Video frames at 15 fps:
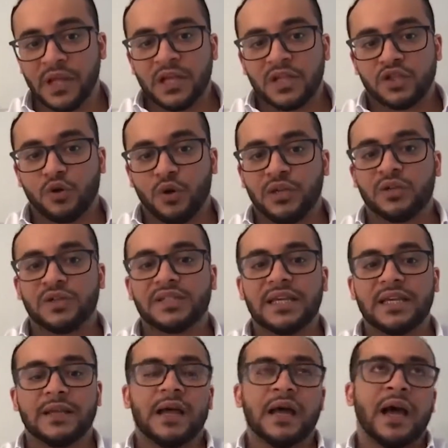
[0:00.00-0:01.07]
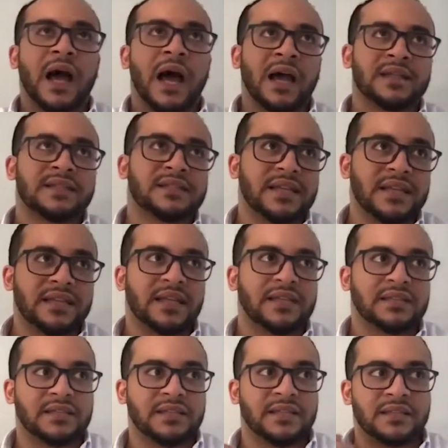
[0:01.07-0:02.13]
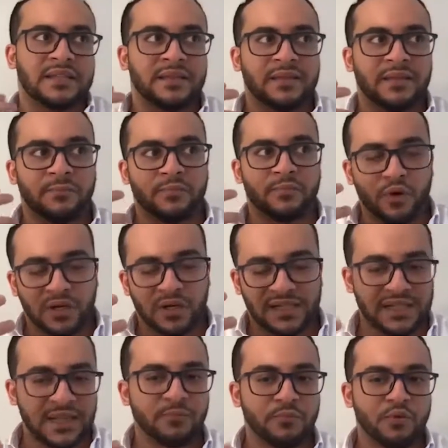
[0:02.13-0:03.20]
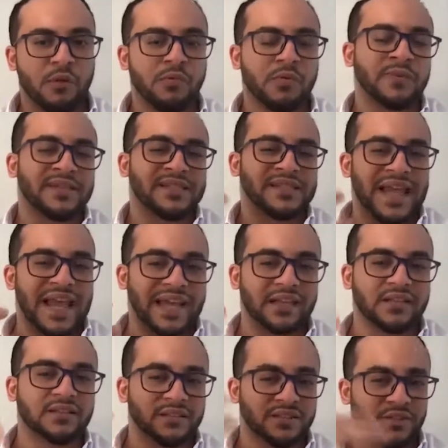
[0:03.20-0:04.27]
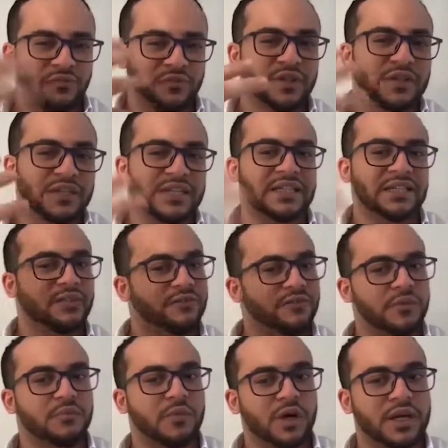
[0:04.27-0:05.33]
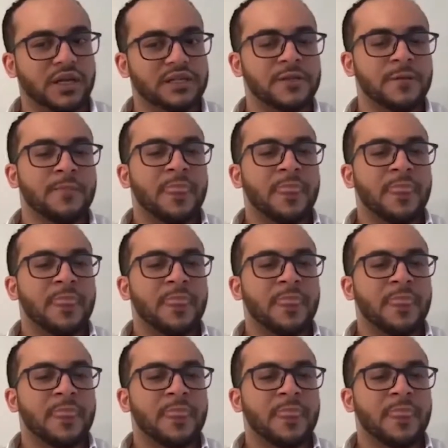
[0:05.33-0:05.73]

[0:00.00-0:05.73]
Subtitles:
So you see, I see that the same problem is tackled differently in different markets.